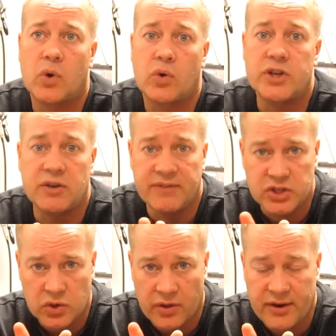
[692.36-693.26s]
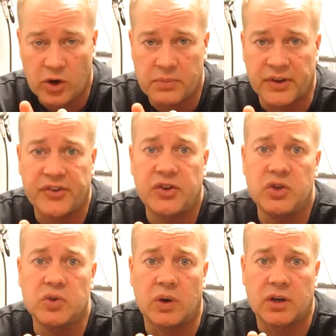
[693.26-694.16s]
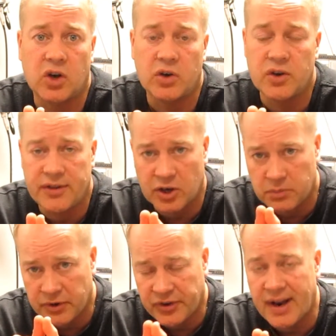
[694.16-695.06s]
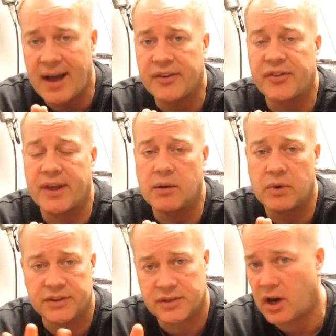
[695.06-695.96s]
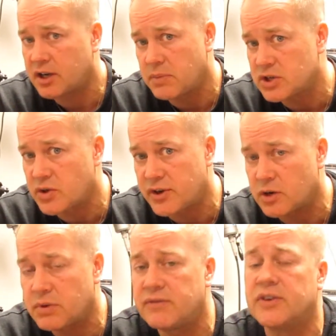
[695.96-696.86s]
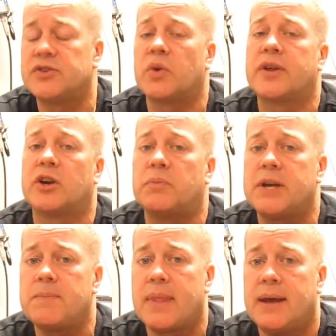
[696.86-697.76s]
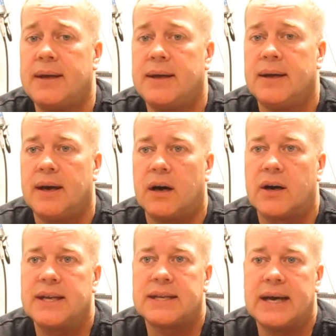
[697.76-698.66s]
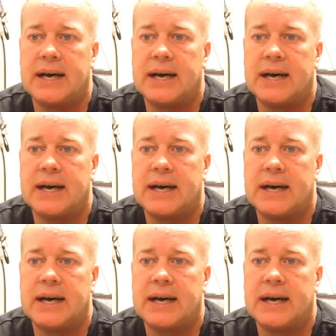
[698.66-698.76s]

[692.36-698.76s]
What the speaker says: Or you can visit your therapist too, or call your therapist and ask them. It's occupational therapy, physiotherapy. All right.